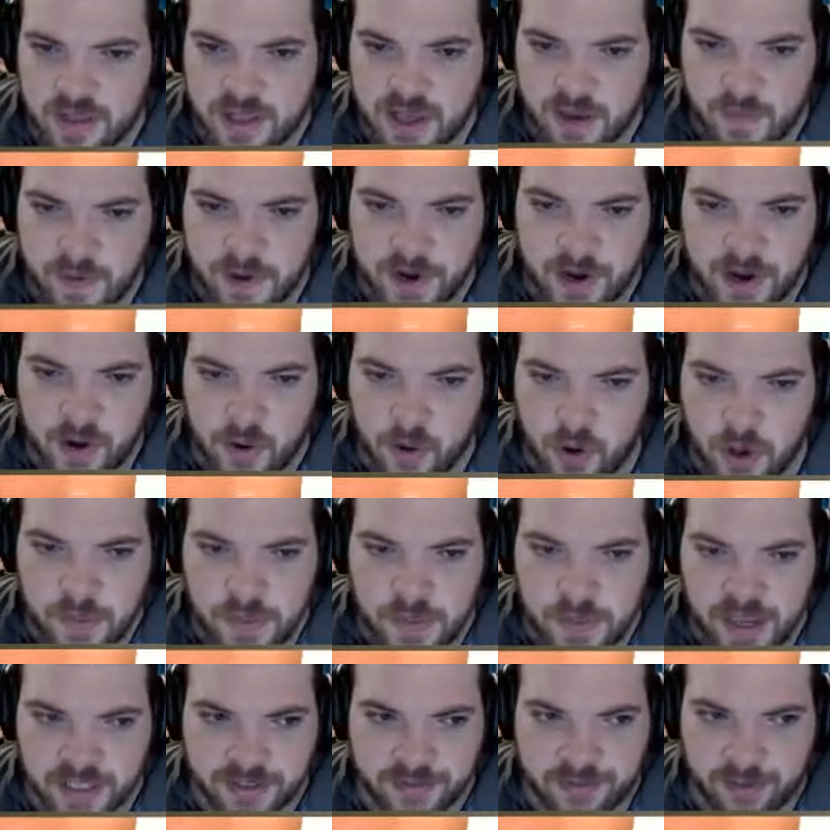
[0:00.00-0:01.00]
that would annoy
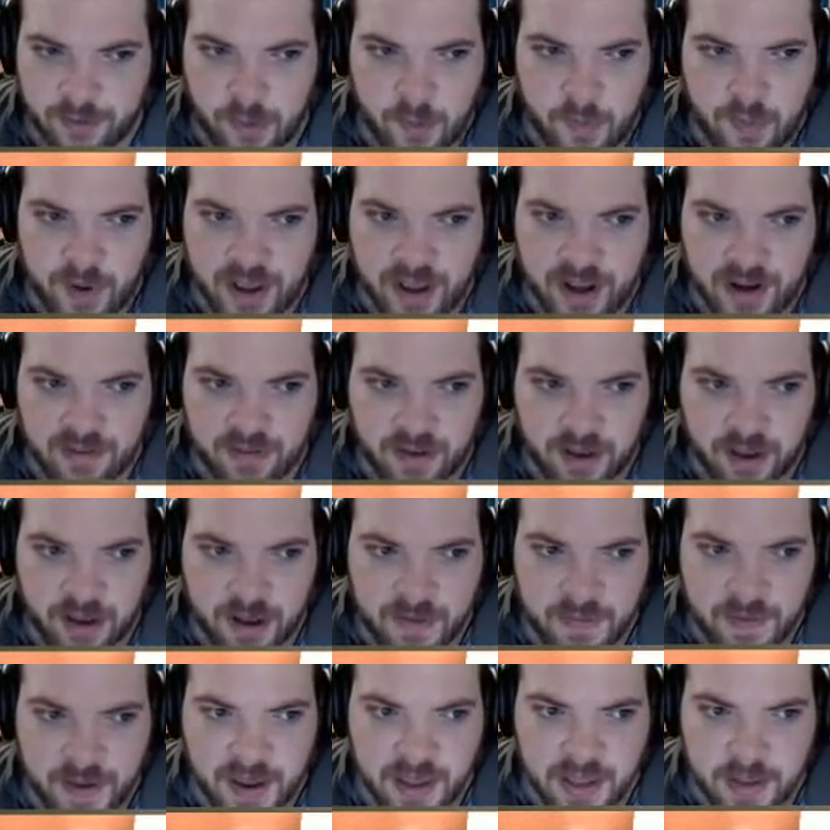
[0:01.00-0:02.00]
me as a football player if I
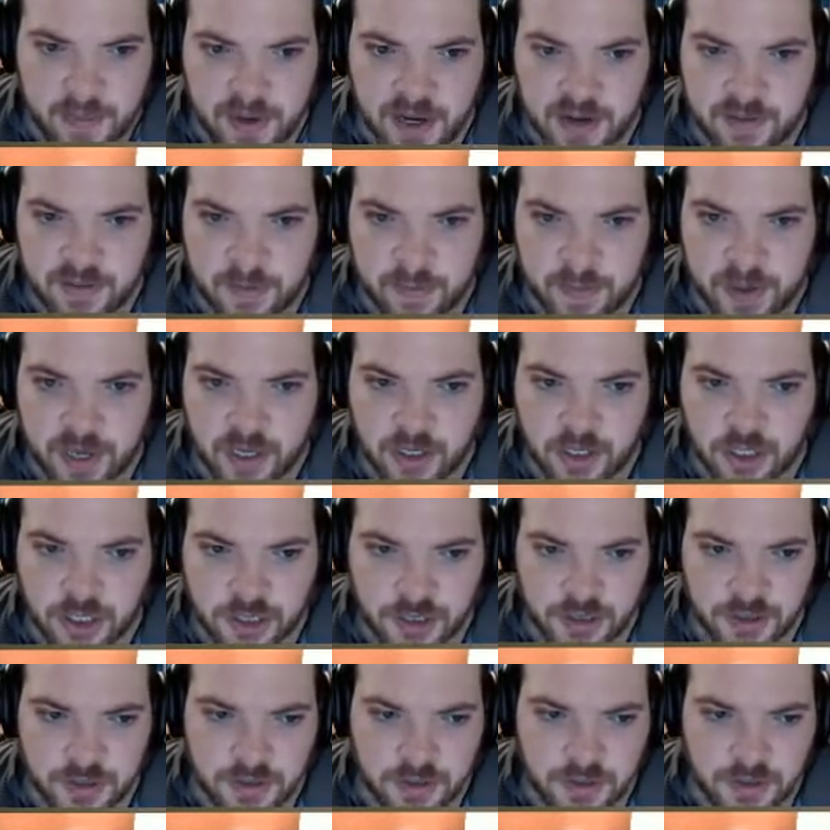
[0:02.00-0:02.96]
heard that in the middle of the pitch.